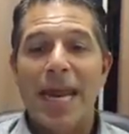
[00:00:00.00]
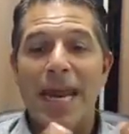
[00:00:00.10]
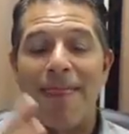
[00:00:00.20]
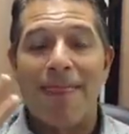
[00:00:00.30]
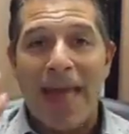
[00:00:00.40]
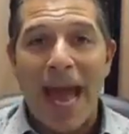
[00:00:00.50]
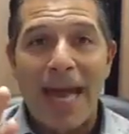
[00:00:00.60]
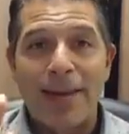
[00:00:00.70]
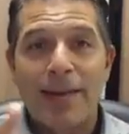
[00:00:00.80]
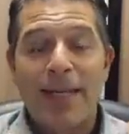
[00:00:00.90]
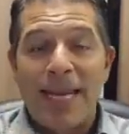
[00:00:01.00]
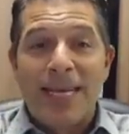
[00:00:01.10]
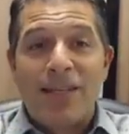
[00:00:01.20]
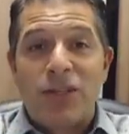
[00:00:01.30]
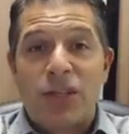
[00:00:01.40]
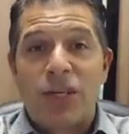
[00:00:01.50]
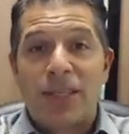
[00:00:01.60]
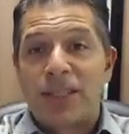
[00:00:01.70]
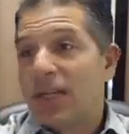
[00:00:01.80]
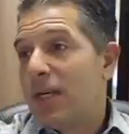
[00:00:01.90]
and that is
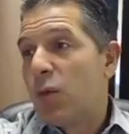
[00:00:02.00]
just